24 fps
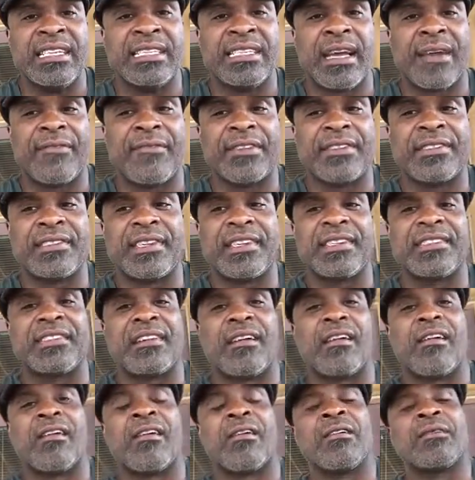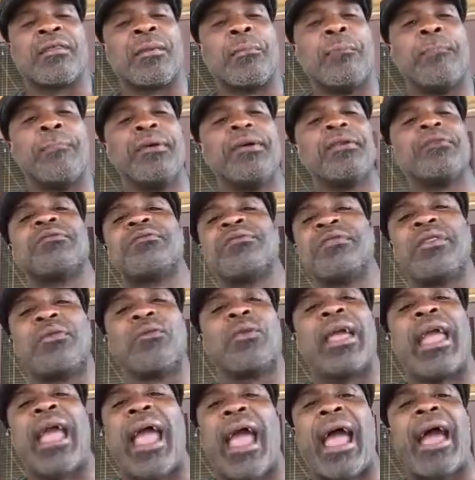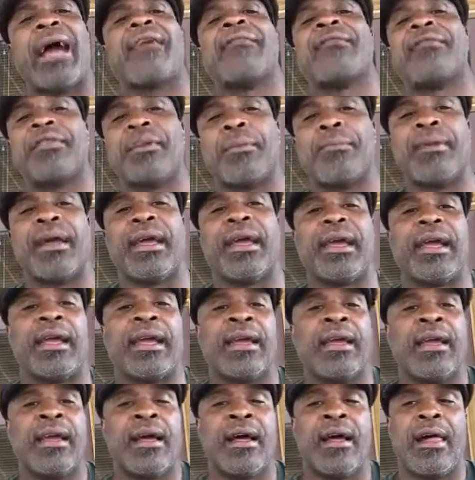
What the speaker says: deficits are the bills that we have to pay.